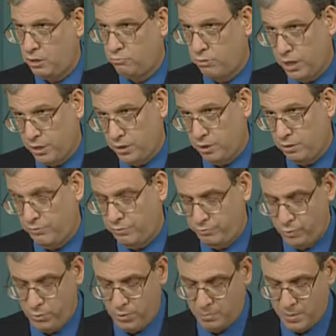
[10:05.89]
a relative
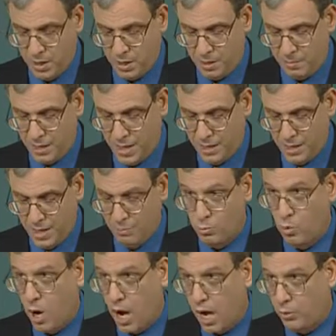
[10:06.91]
of Uthman, a man
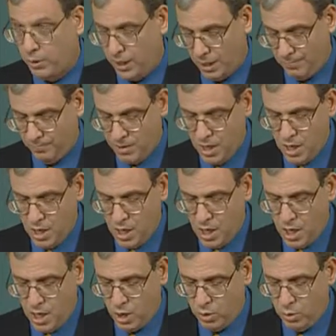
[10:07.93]
named
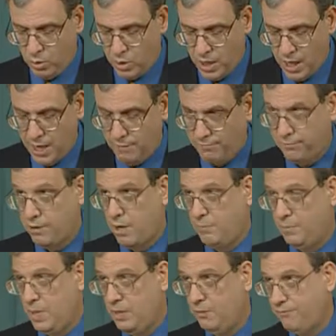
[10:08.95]
Muawiyah, who came
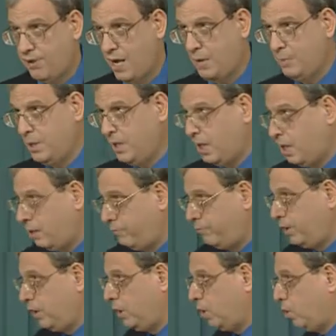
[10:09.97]
from the family
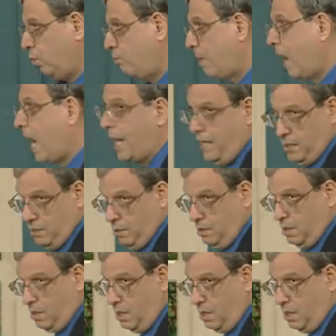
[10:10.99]
of the Umayyad,